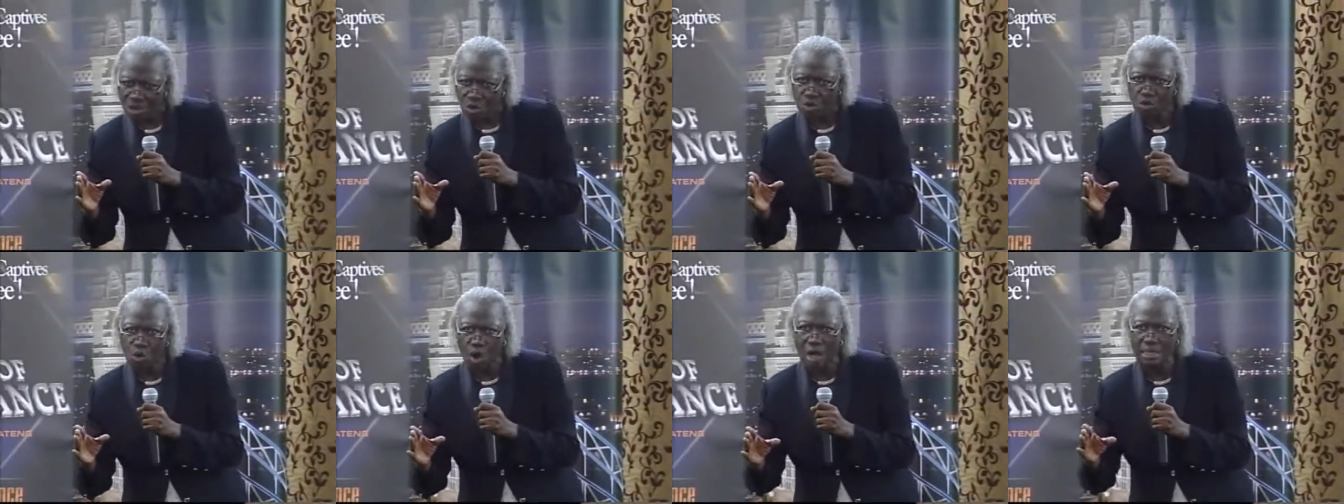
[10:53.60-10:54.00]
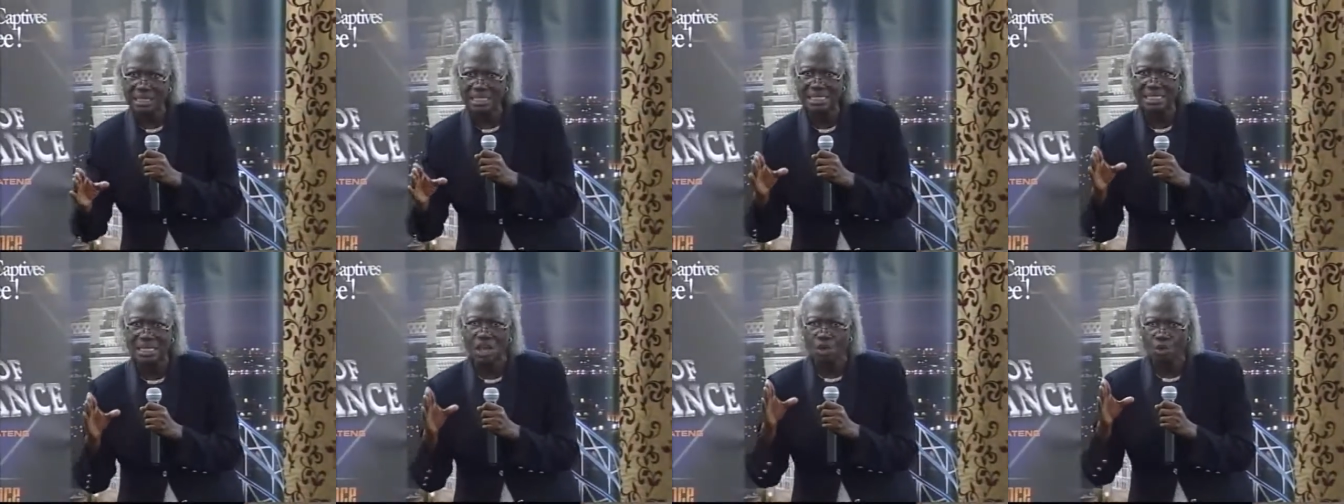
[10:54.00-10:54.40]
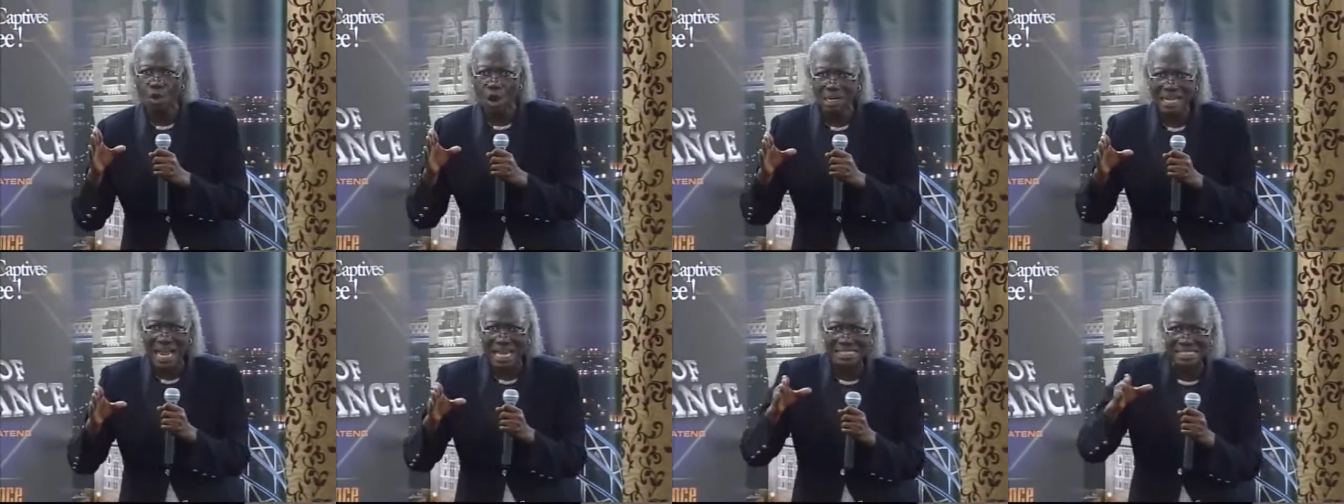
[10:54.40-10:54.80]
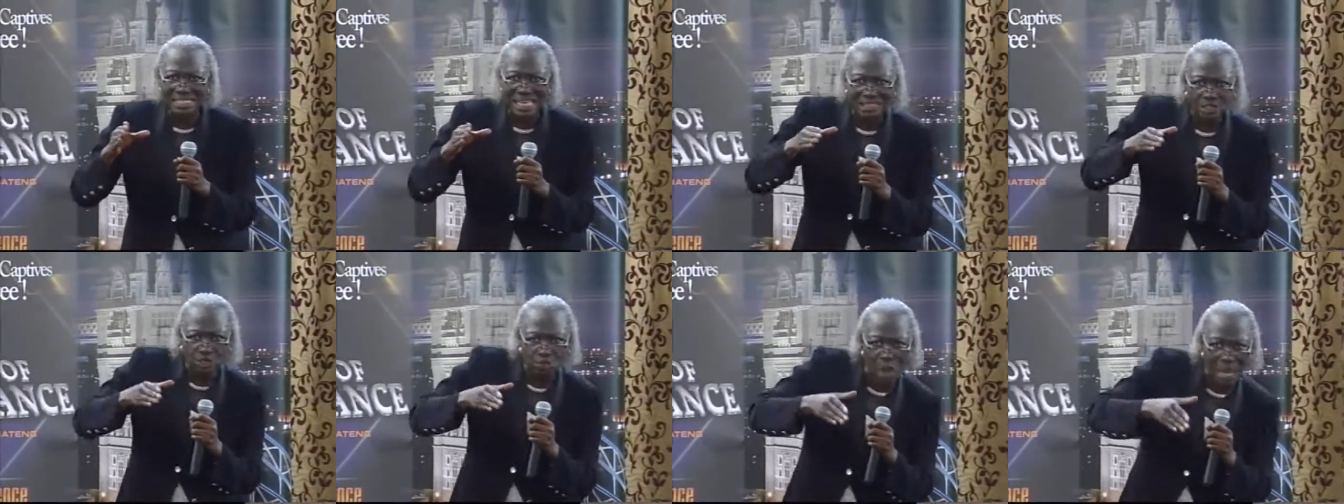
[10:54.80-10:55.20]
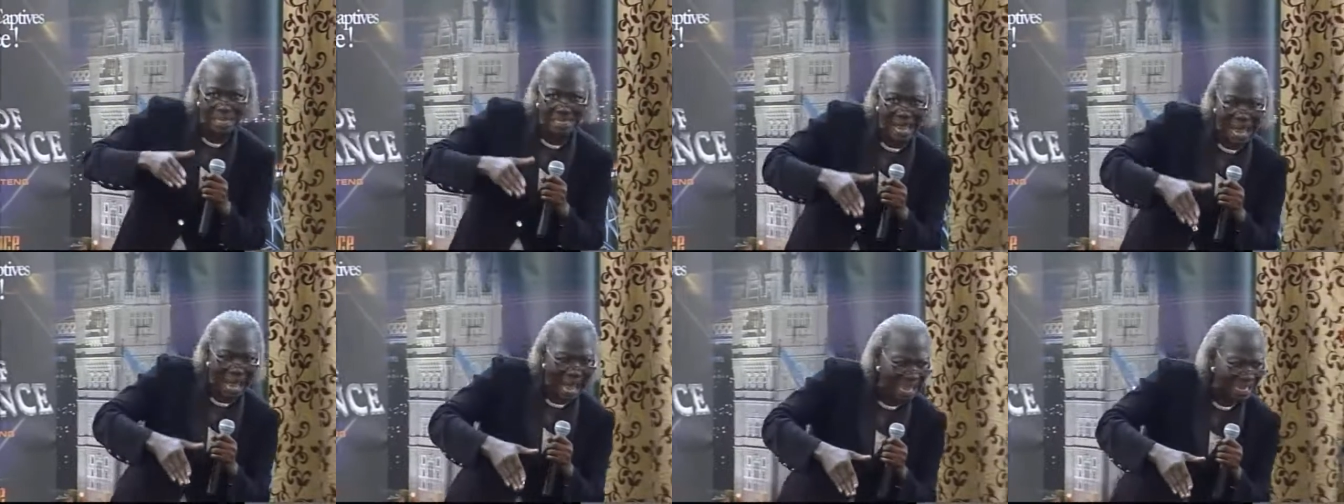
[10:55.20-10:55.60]
God is God has set you and
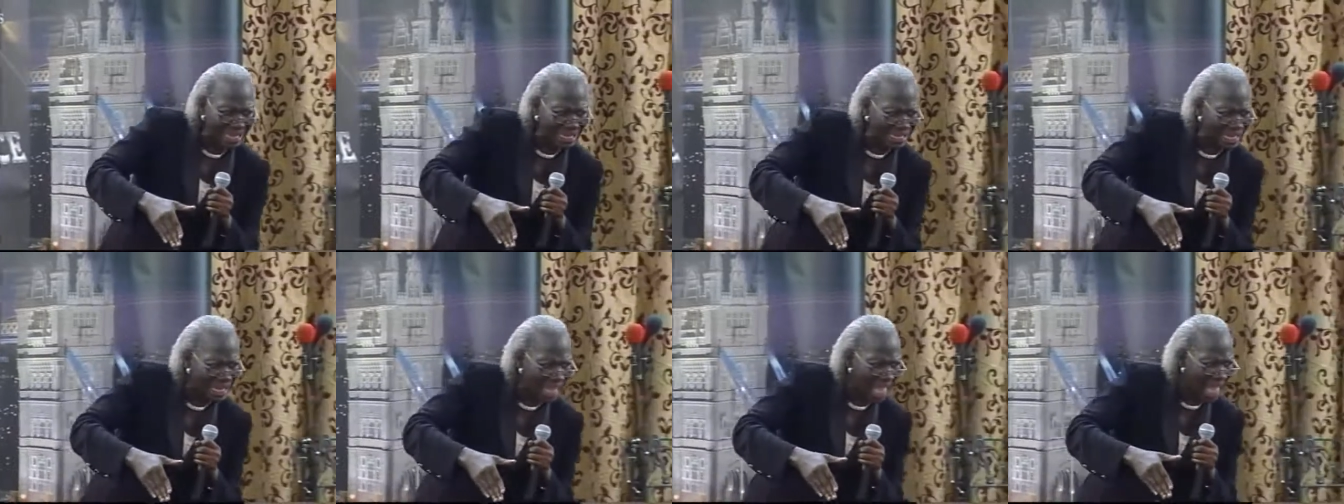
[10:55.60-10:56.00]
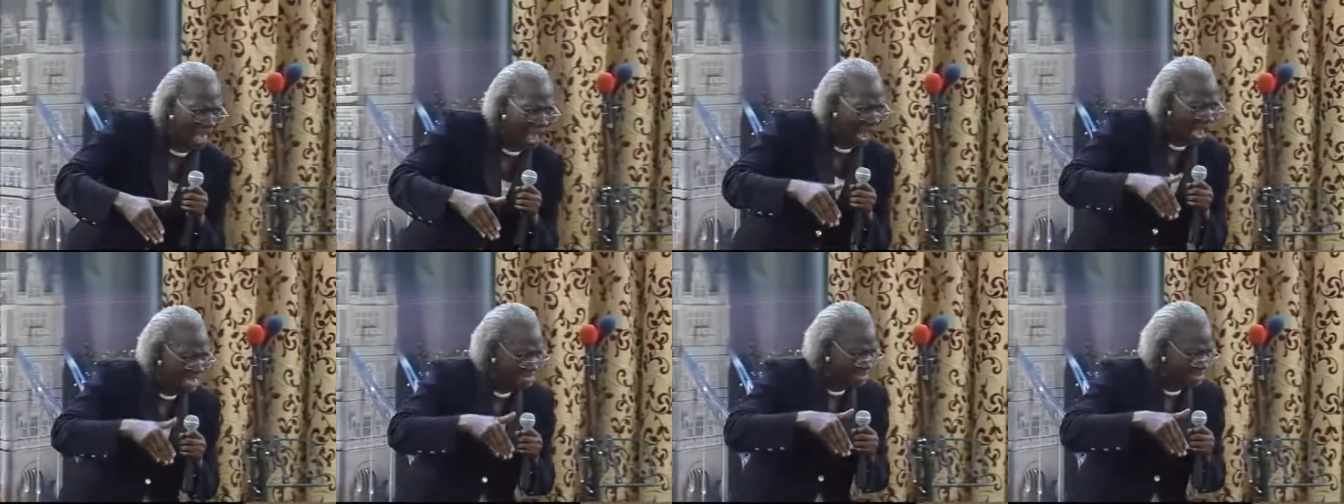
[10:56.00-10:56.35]
I as